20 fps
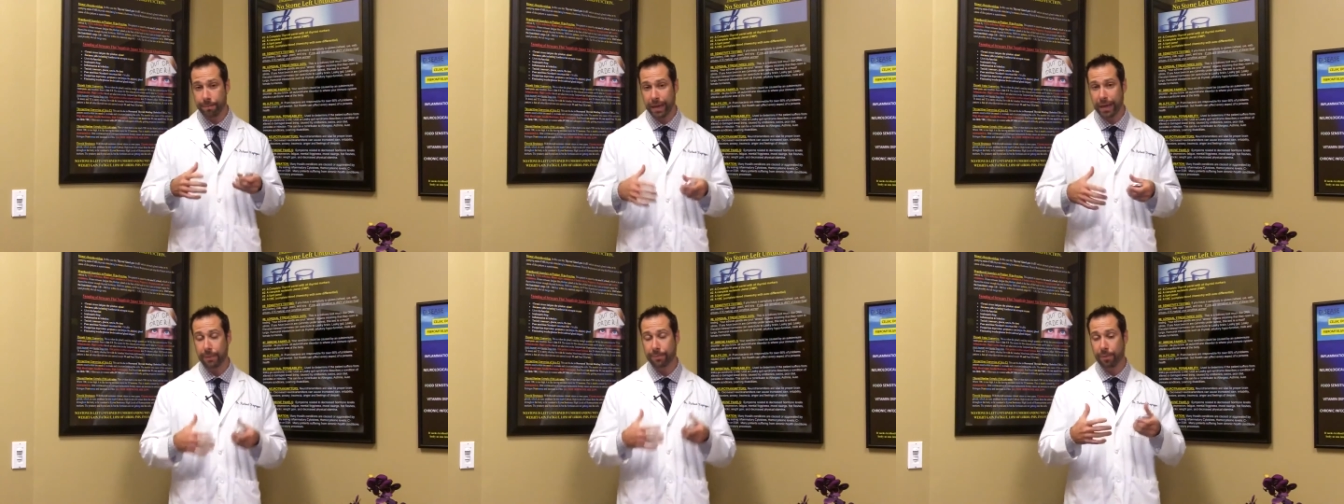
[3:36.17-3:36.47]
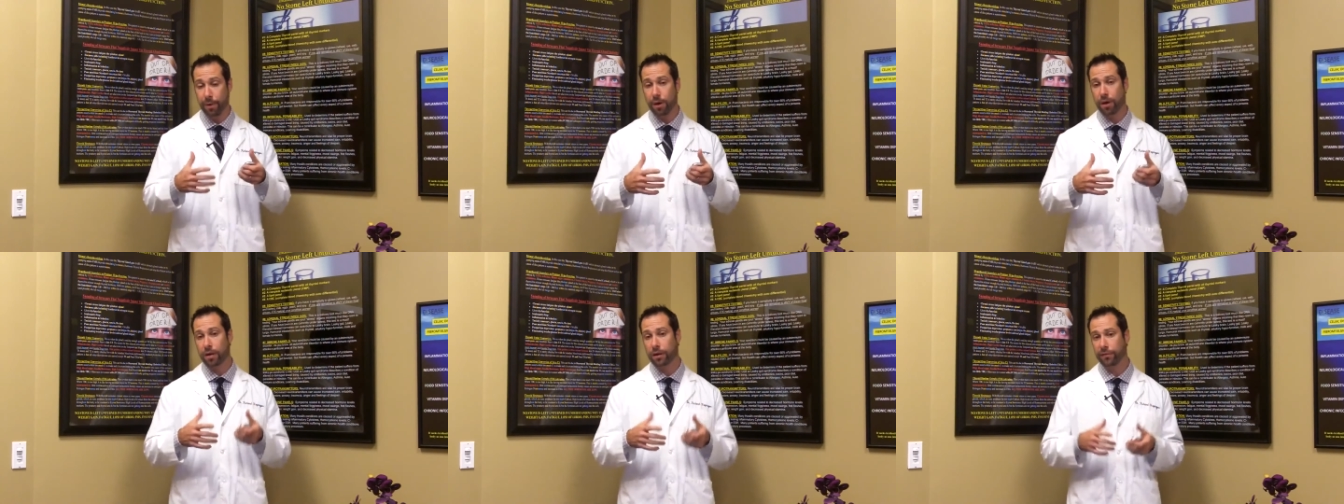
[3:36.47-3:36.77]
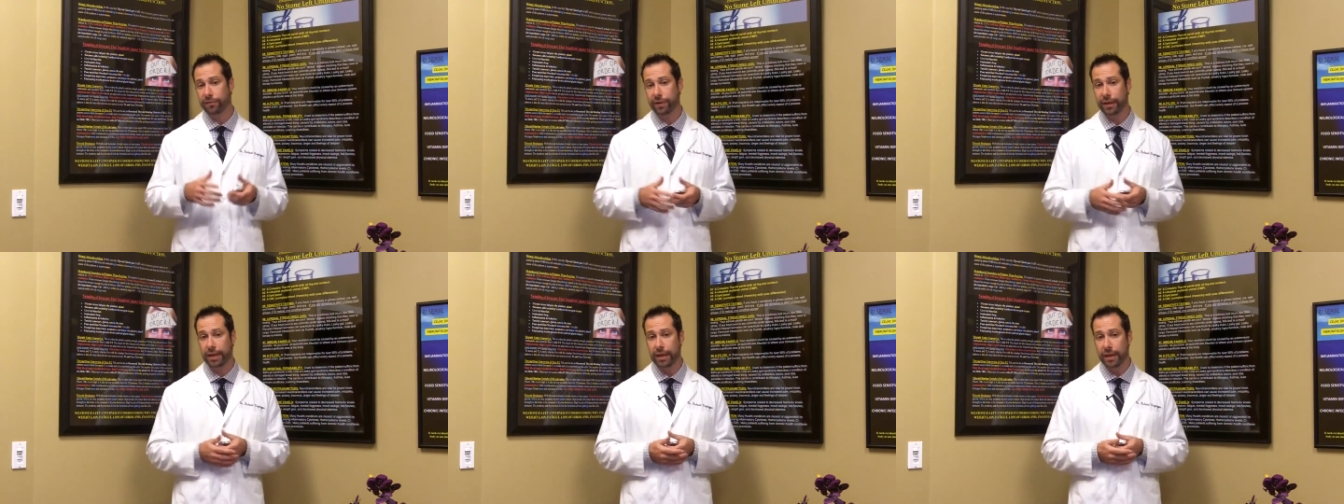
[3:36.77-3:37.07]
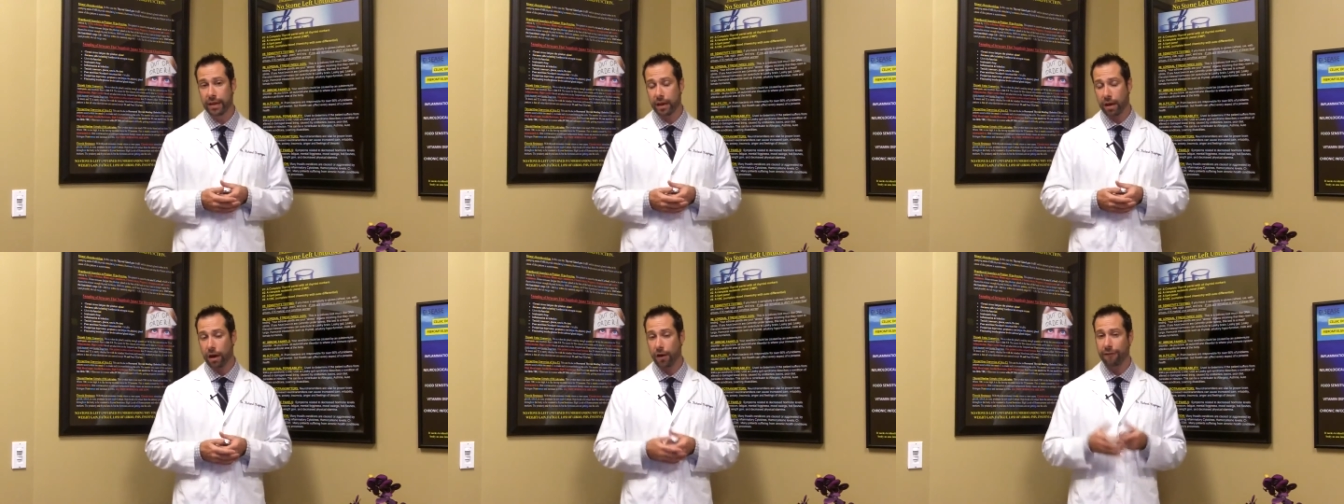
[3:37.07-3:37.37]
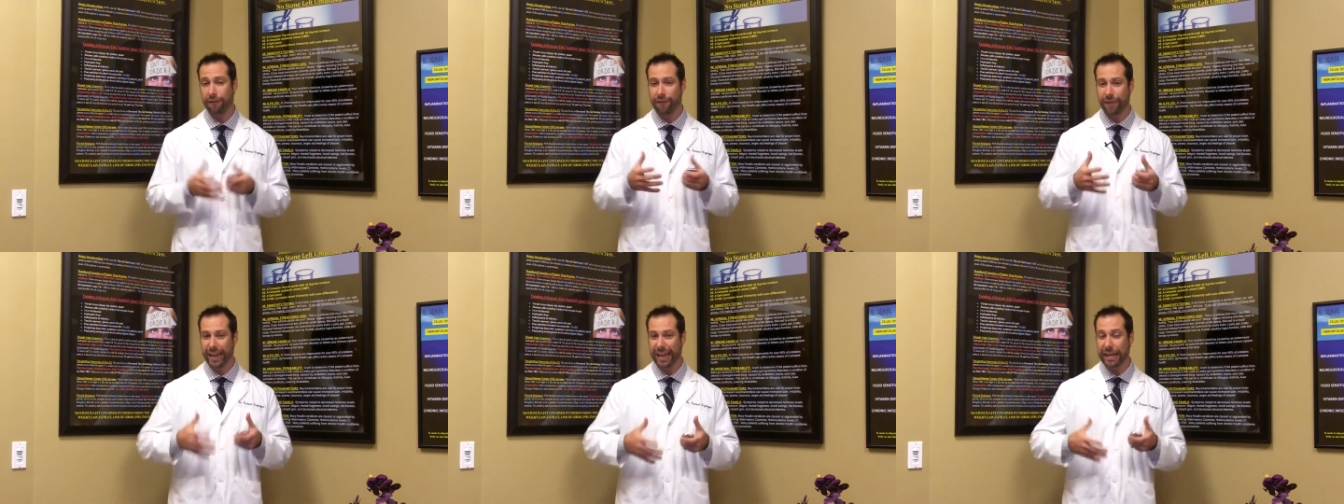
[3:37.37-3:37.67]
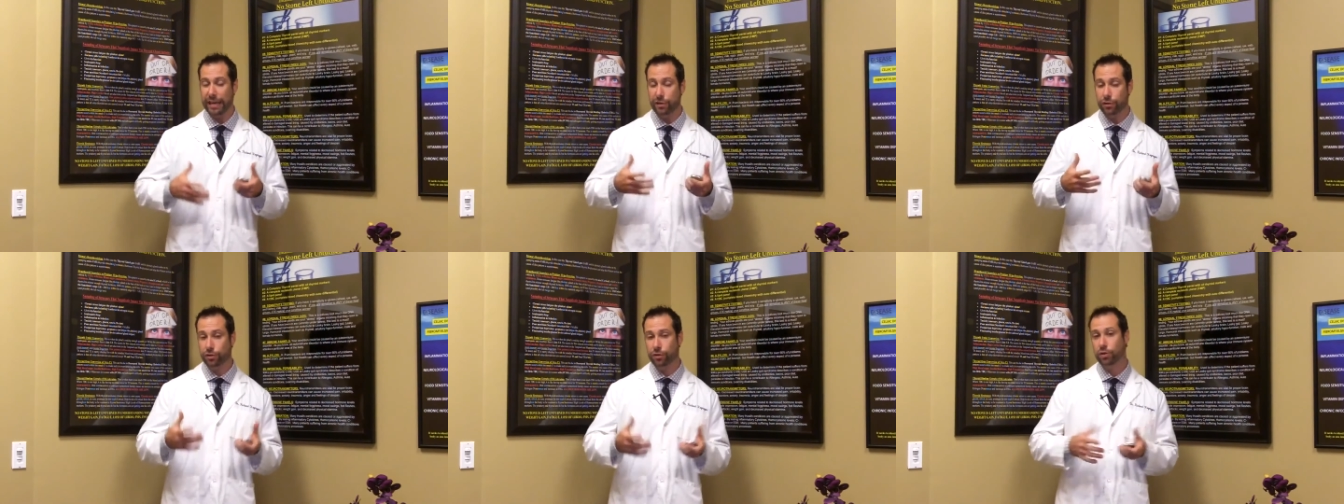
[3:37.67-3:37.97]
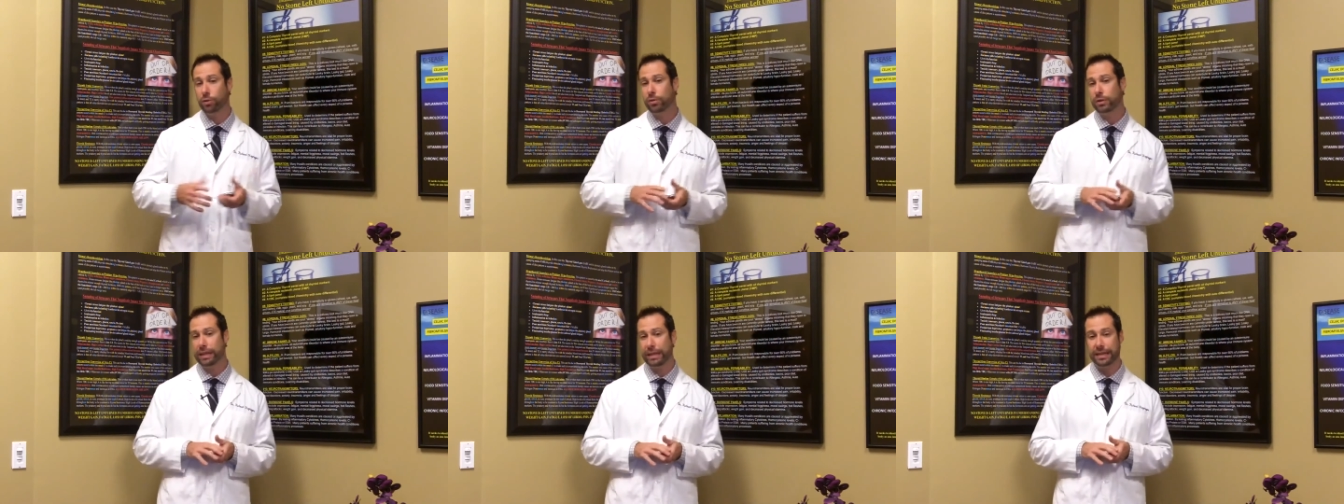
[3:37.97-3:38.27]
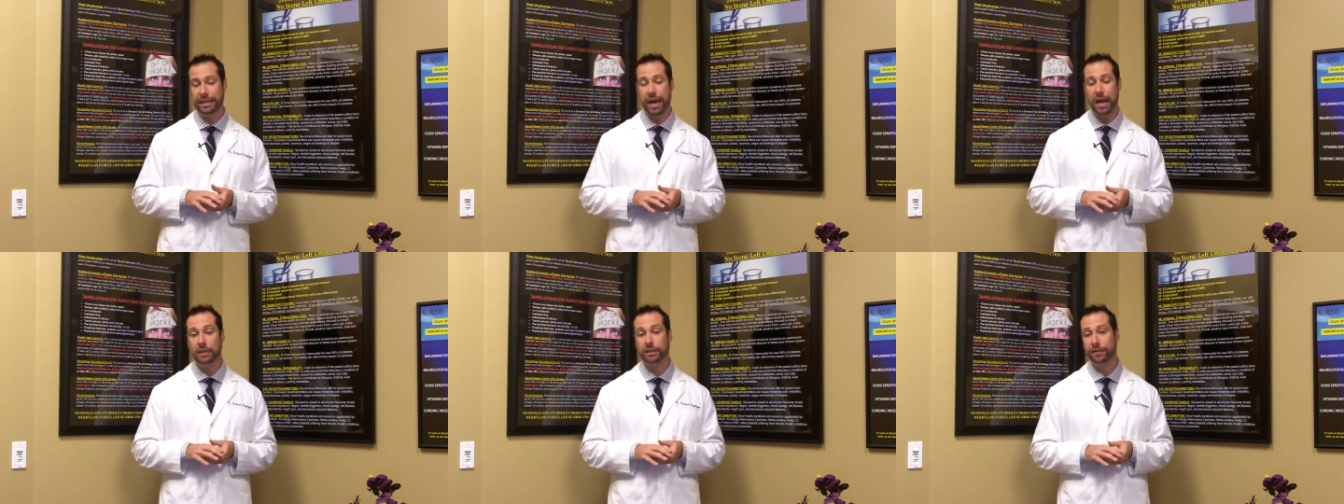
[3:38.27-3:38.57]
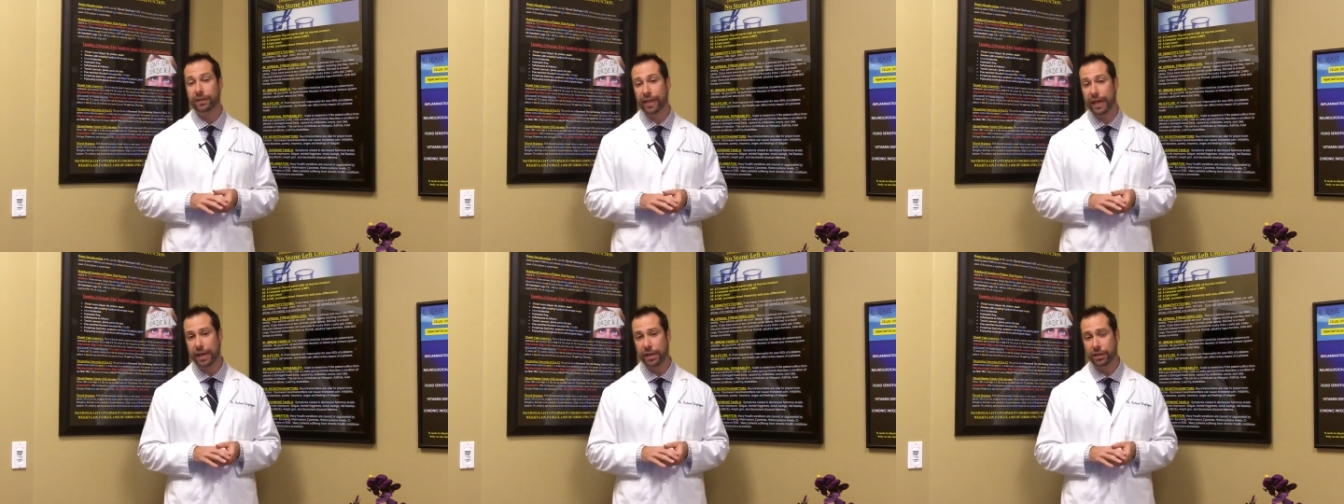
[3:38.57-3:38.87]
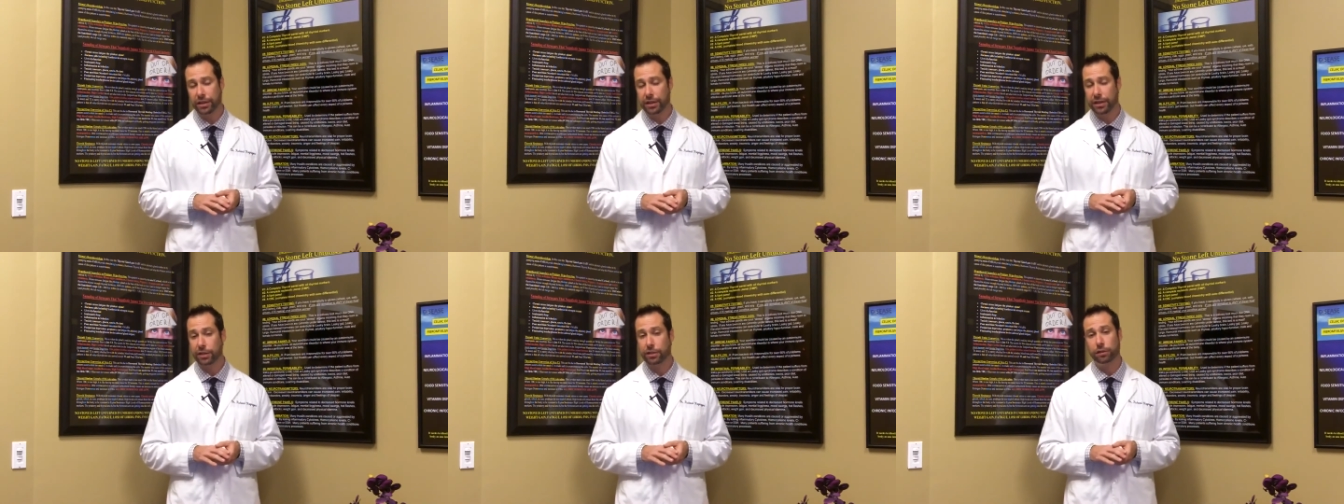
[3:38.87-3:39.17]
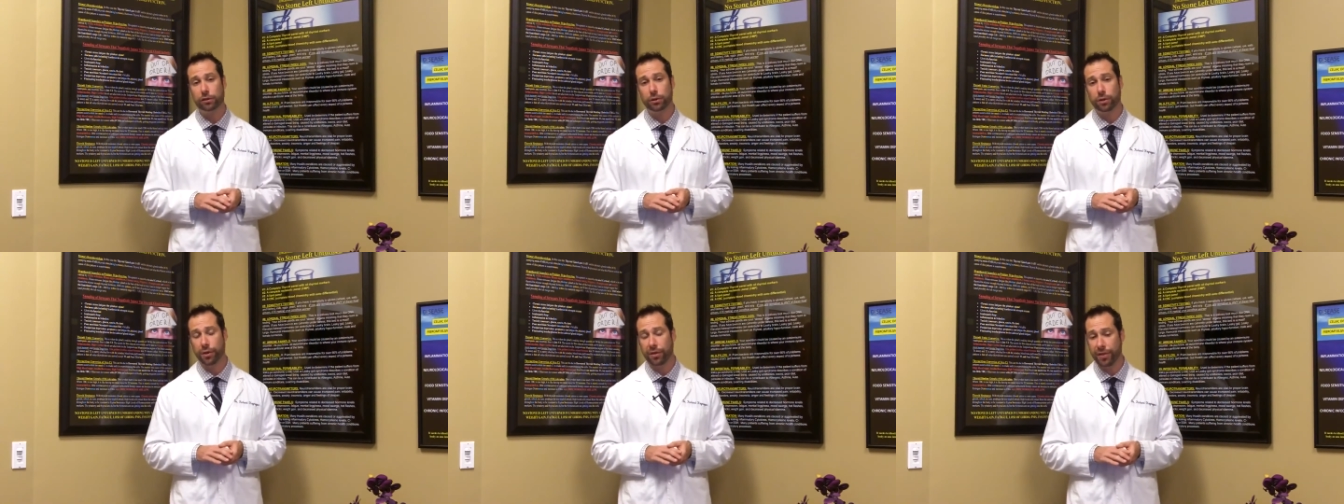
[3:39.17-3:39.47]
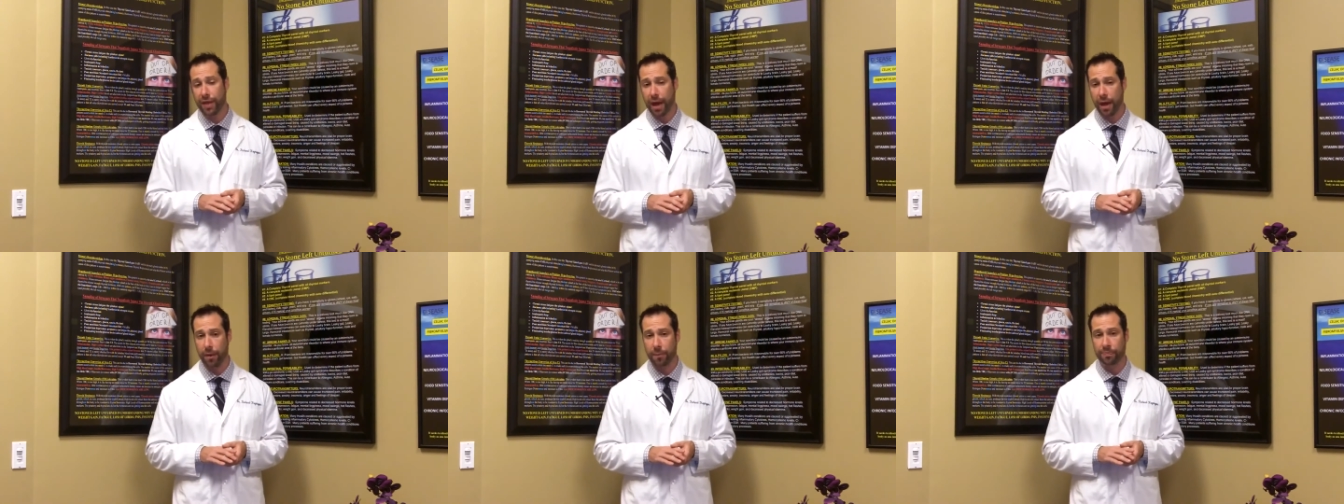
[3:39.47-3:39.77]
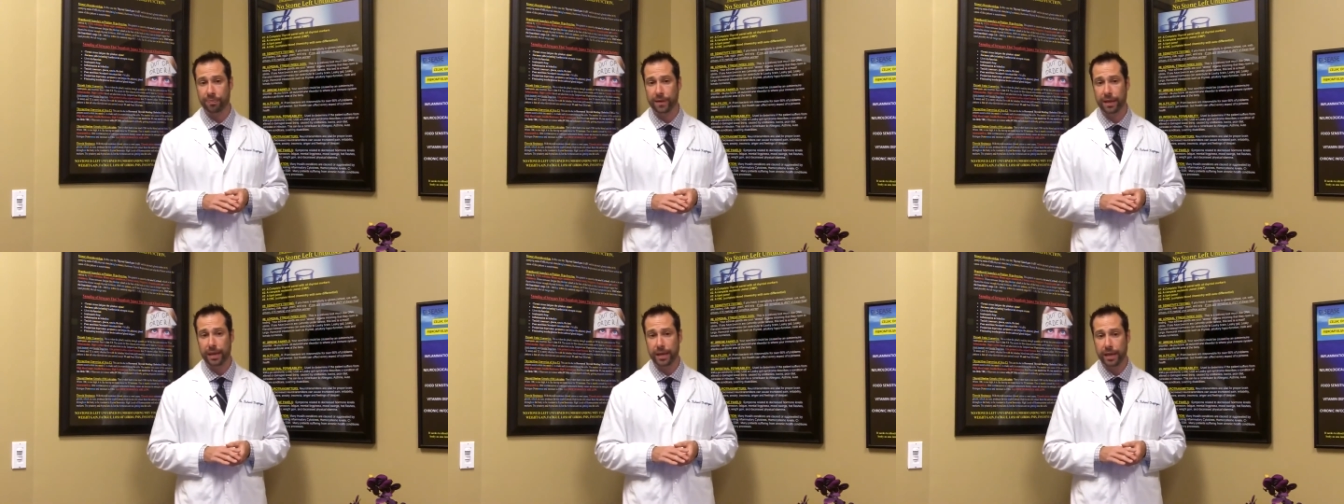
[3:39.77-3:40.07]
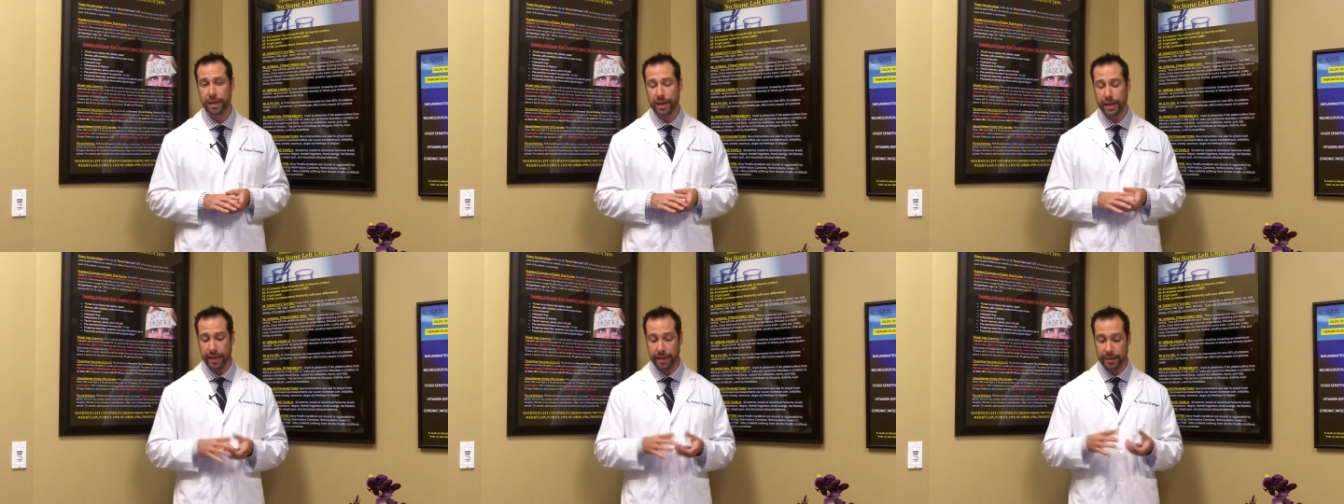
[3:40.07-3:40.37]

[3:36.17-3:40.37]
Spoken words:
It's a big part of our phase two detoxification, these glutathione.